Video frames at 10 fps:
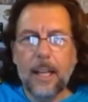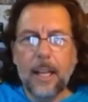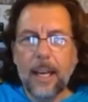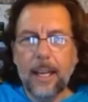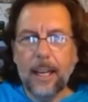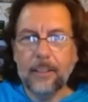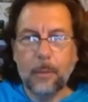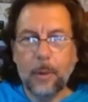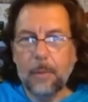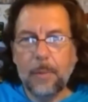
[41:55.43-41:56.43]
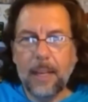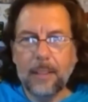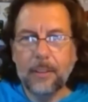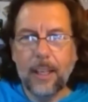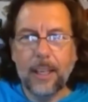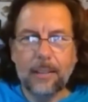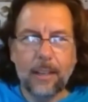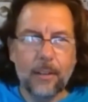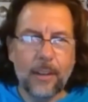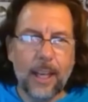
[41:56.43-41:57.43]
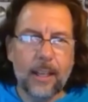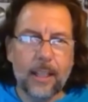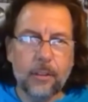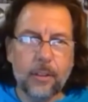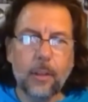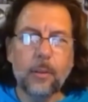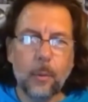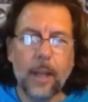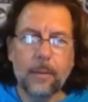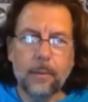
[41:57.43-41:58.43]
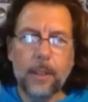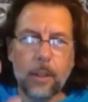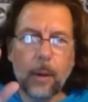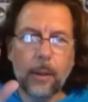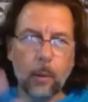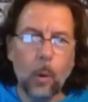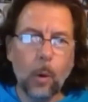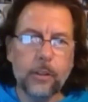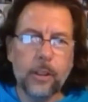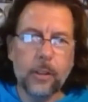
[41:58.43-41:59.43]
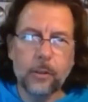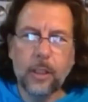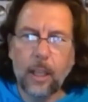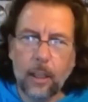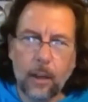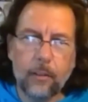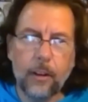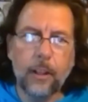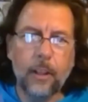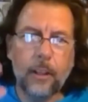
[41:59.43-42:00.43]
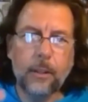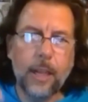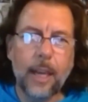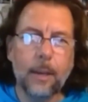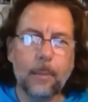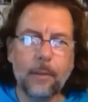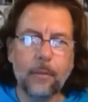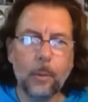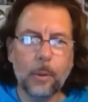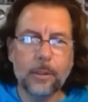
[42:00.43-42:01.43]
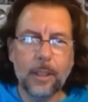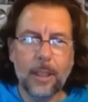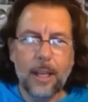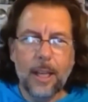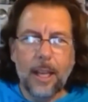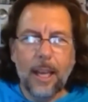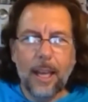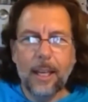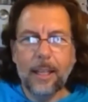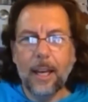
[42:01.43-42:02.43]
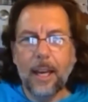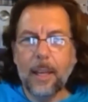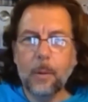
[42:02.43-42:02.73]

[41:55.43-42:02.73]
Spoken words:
And I said, we can barely see over there. And he goes, no, wait, when you go underwater, you'll see a lot further than you can above the water. And he